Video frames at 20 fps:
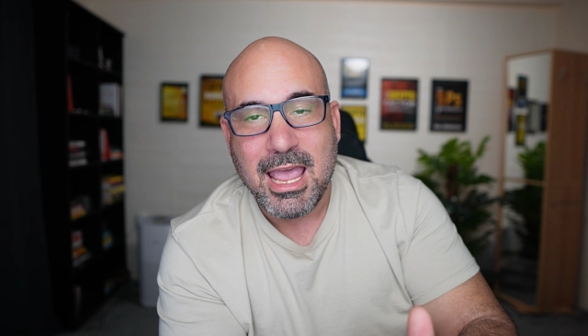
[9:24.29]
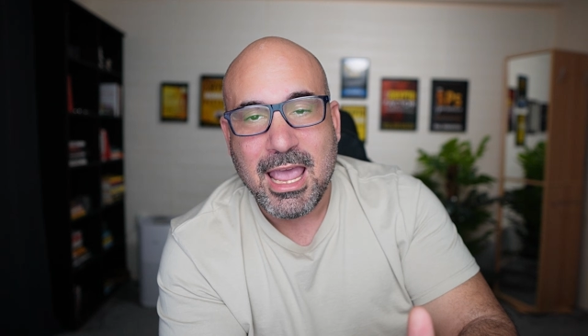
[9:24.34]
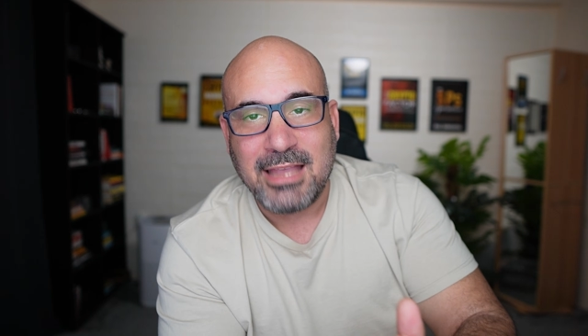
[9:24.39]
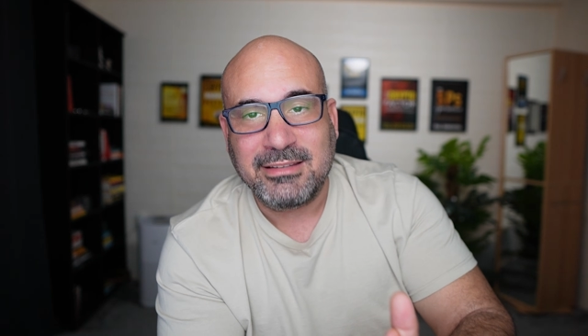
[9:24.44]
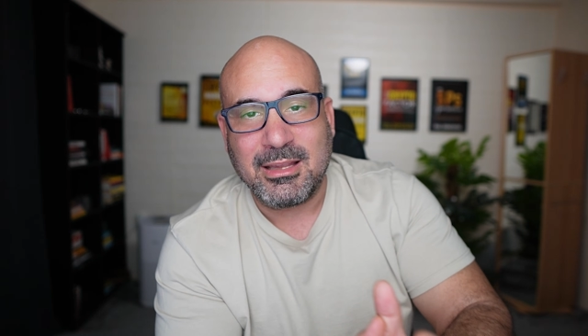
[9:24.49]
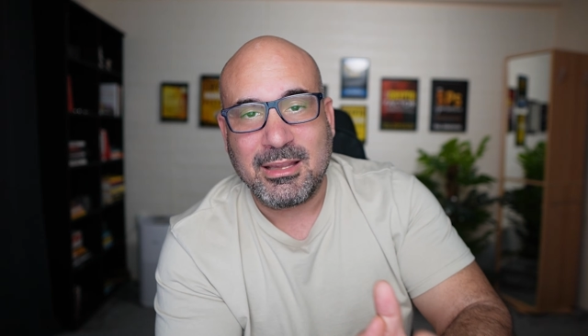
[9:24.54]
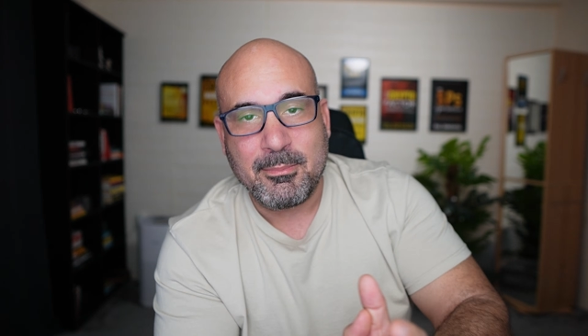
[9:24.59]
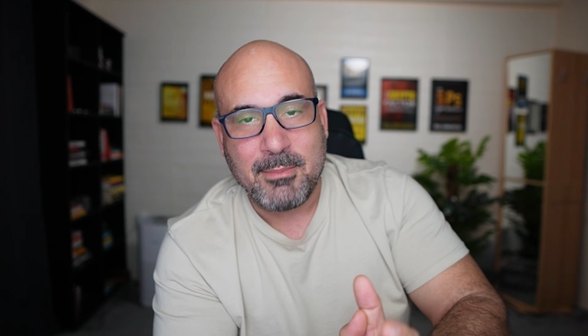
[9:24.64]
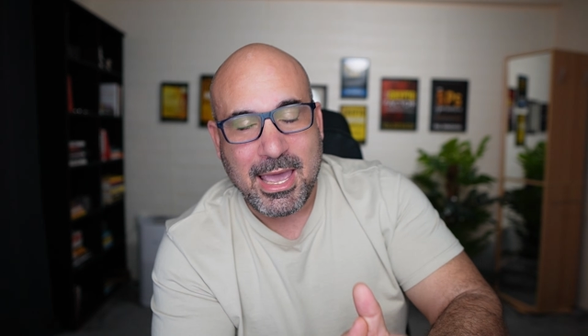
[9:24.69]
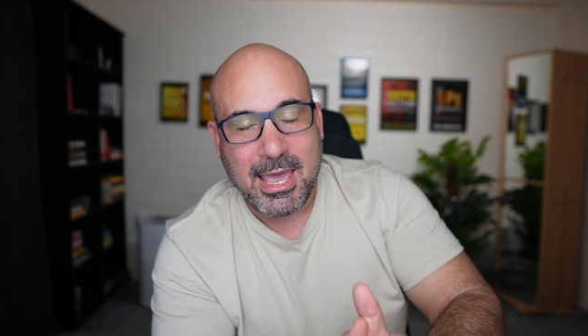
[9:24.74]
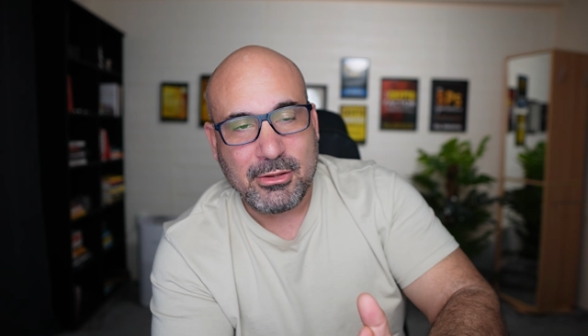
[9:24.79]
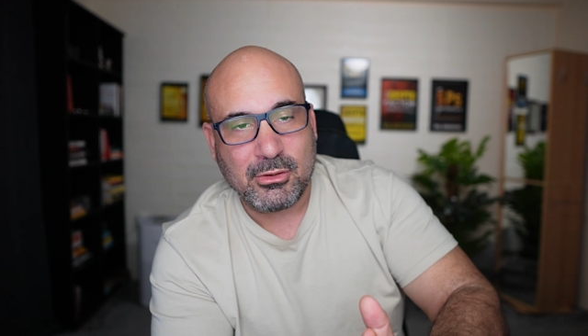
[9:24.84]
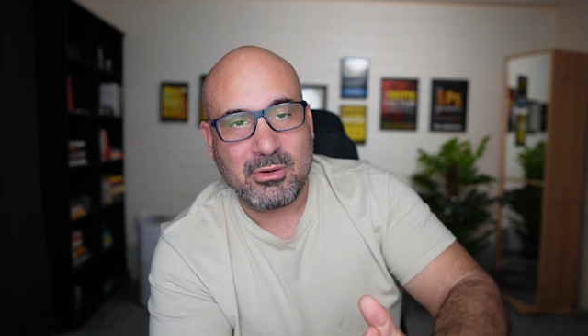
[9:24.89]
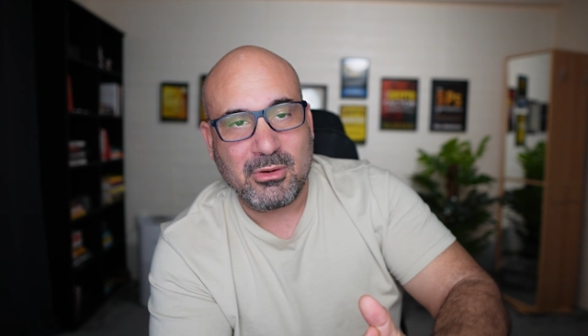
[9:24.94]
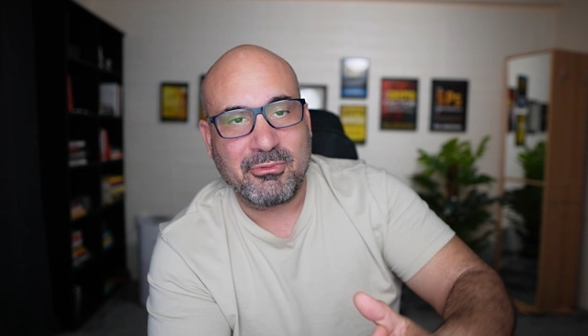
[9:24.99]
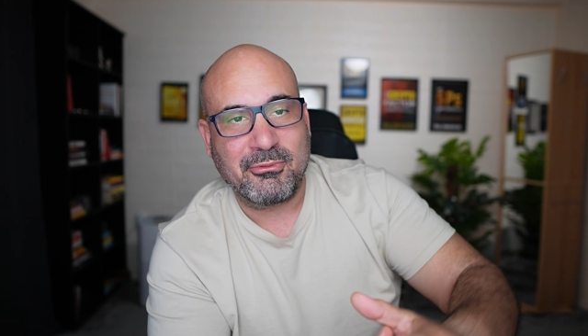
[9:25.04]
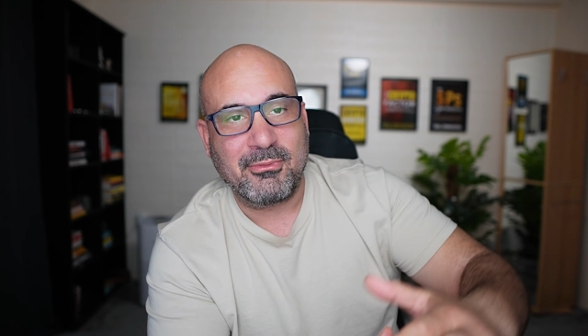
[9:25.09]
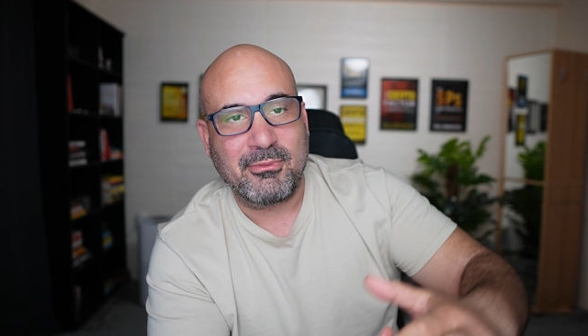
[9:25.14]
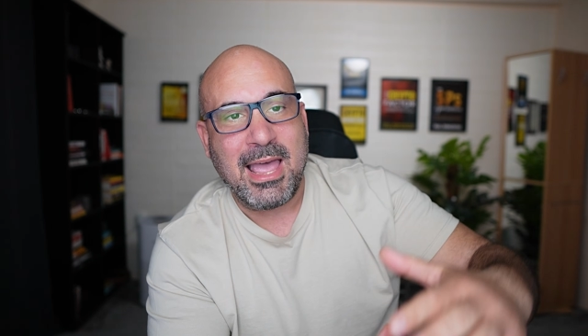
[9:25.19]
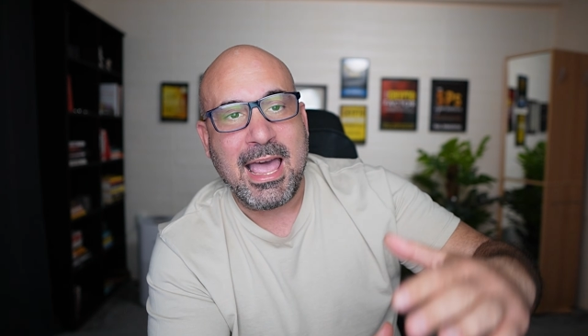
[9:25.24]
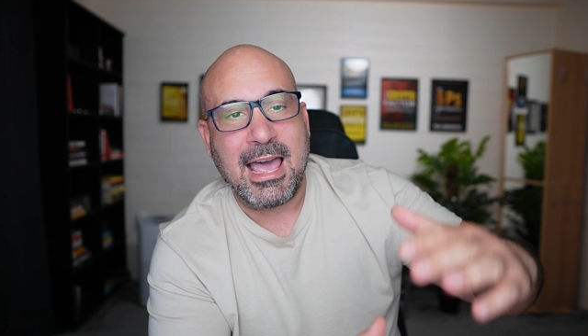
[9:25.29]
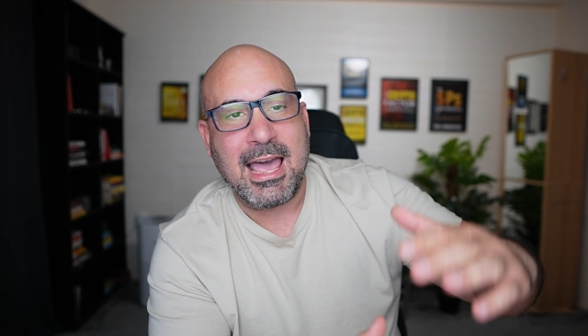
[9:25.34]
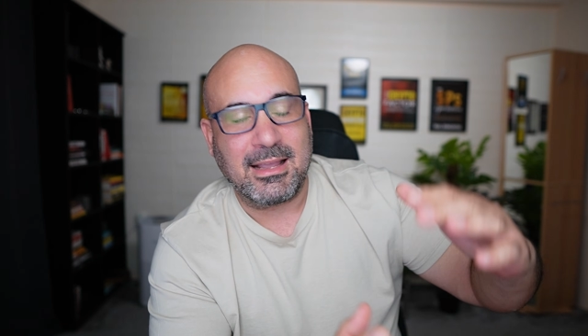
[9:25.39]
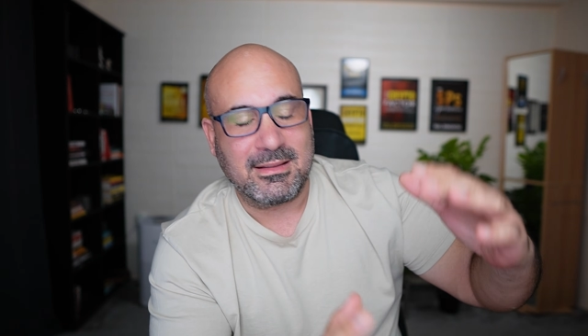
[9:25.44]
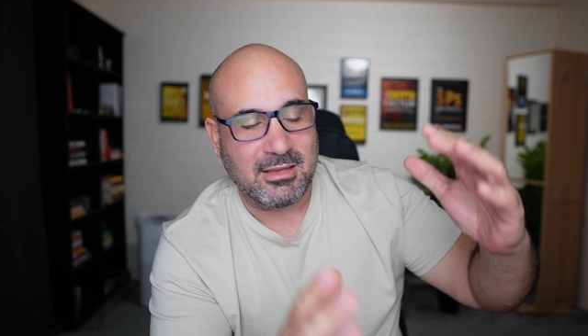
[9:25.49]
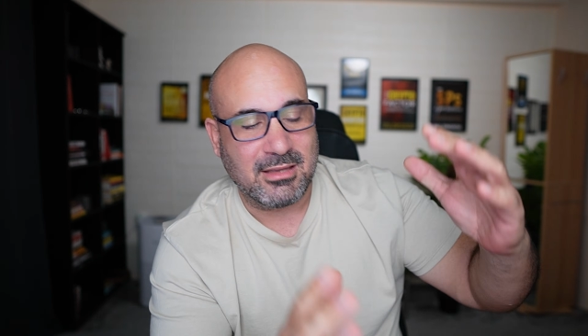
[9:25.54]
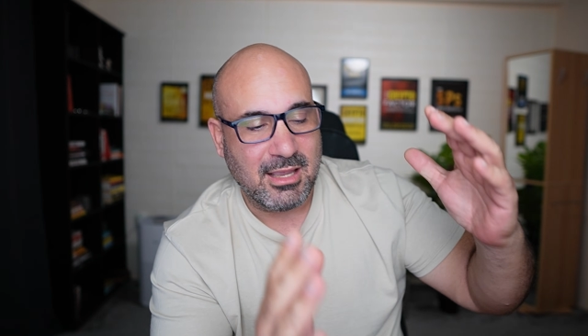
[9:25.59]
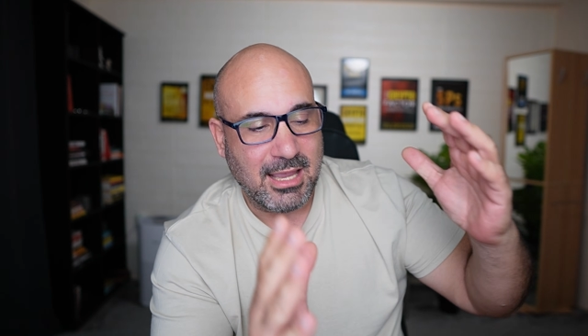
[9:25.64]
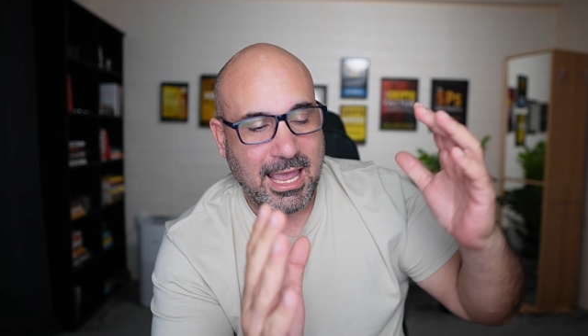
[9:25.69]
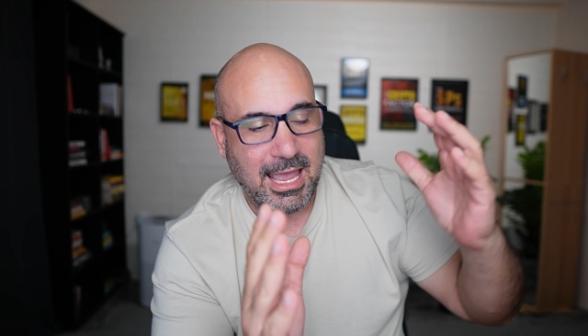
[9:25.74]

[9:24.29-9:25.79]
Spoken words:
As a matter of fact,